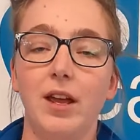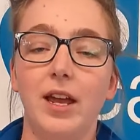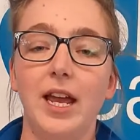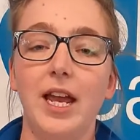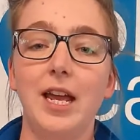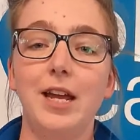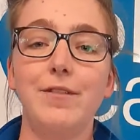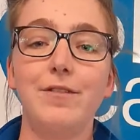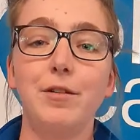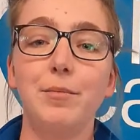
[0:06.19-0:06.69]

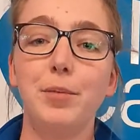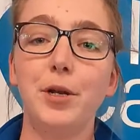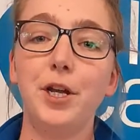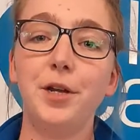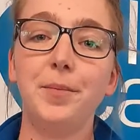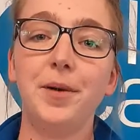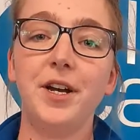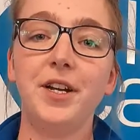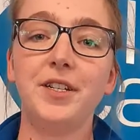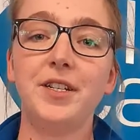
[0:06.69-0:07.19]
Here at
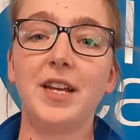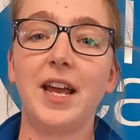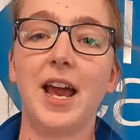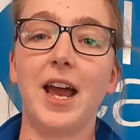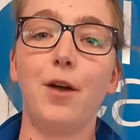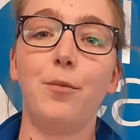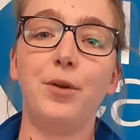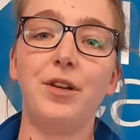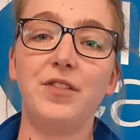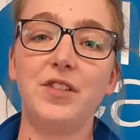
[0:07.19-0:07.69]
Bluebird
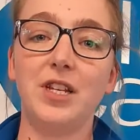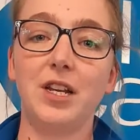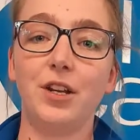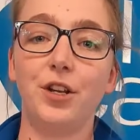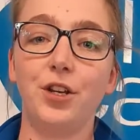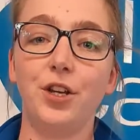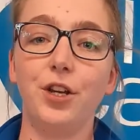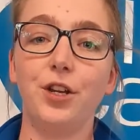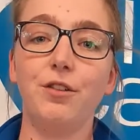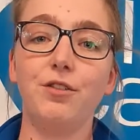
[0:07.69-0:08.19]
Care, we've seen a
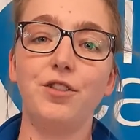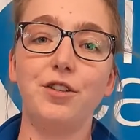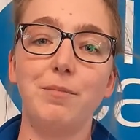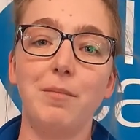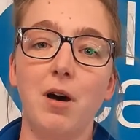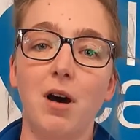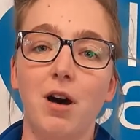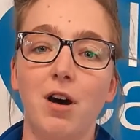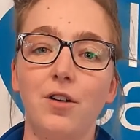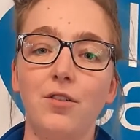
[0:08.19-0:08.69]
huge
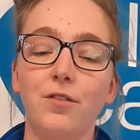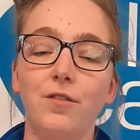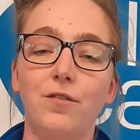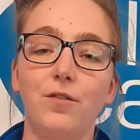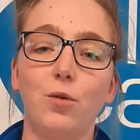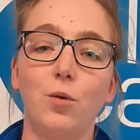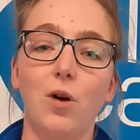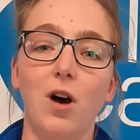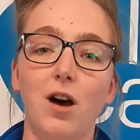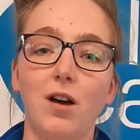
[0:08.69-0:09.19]
demand
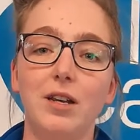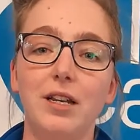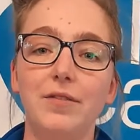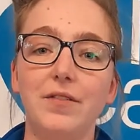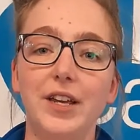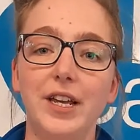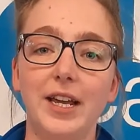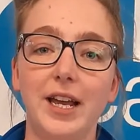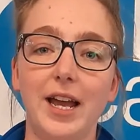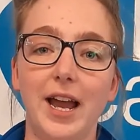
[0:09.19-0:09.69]
for our
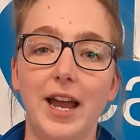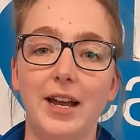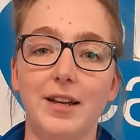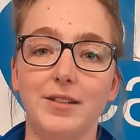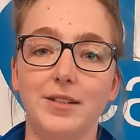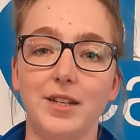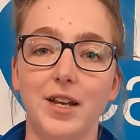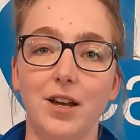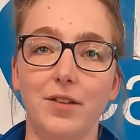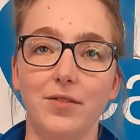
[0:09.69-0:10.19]
living care
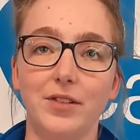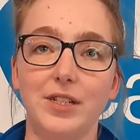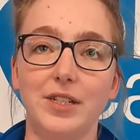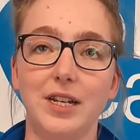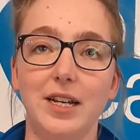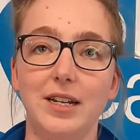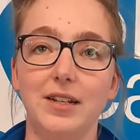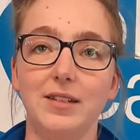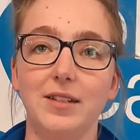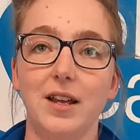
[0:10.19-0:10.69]

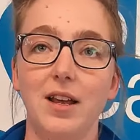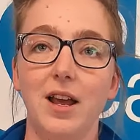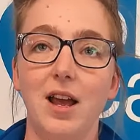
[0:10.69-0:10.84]
services,